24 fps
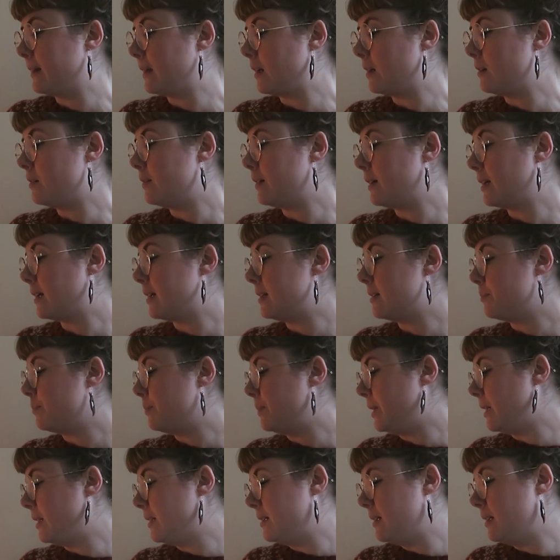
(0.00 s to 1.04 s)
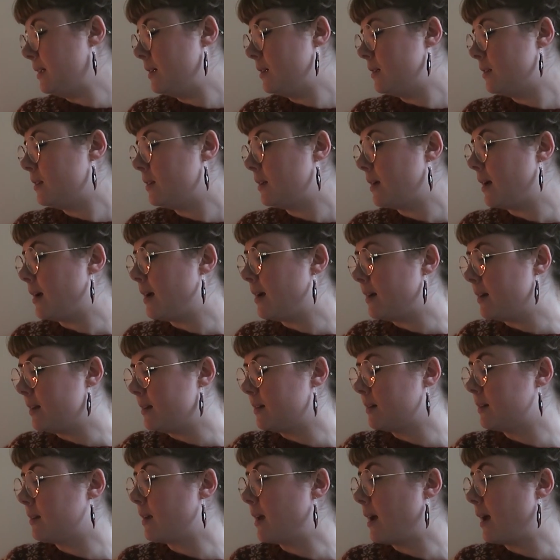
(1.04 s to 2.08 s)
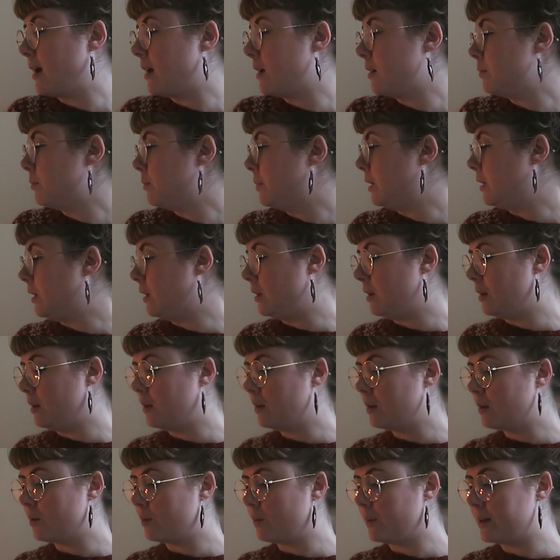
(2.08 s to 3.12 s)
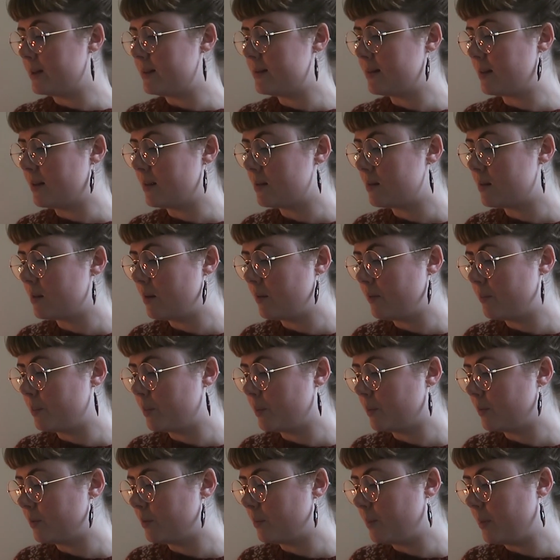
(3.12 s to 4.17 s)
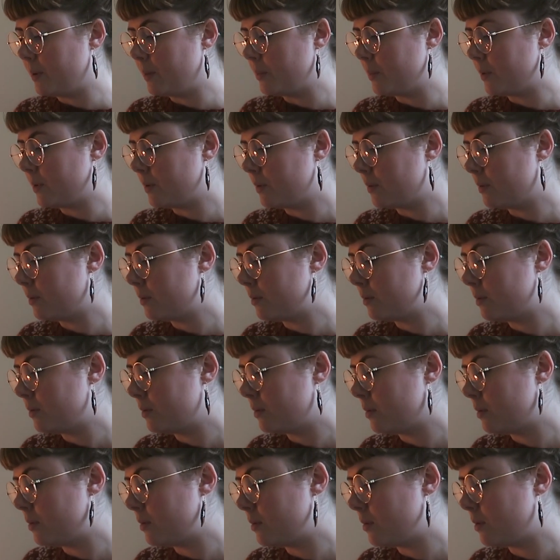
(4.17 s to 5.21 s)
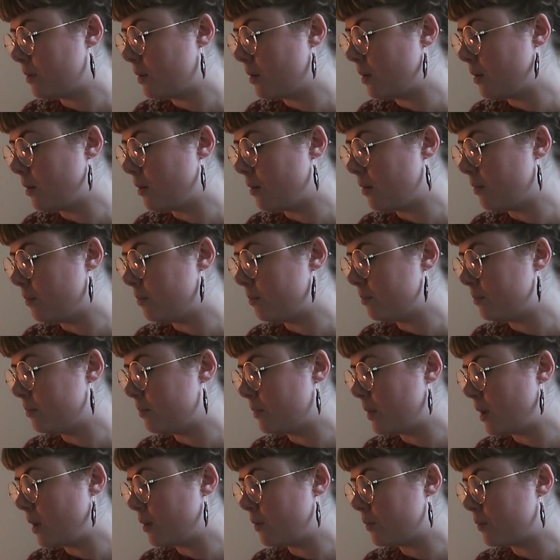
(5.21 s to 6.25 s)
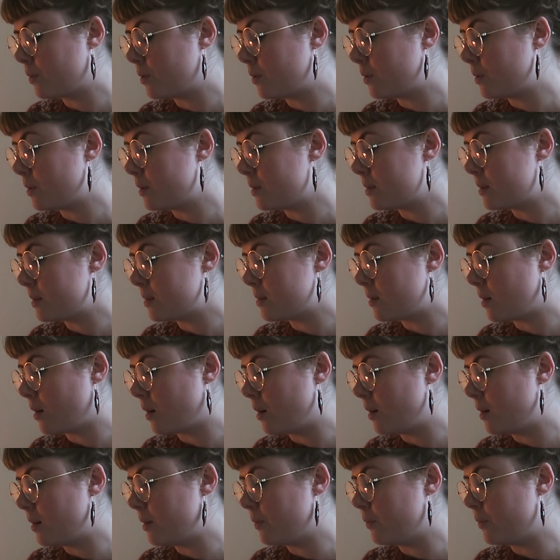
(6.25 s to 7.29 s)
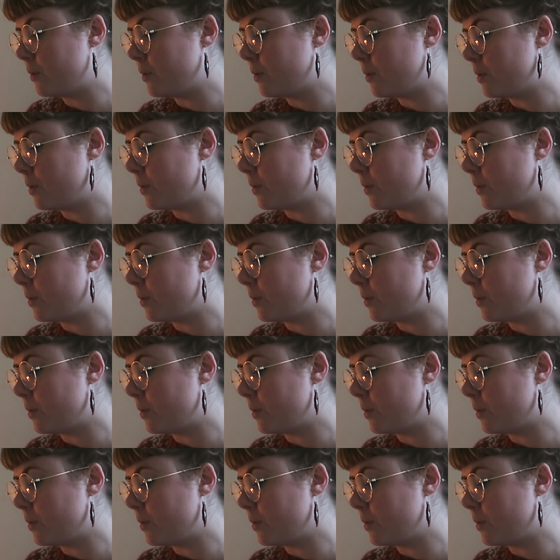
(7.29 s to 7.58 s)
like a big deal and can be quite sensitive to people, and of course it's hard if you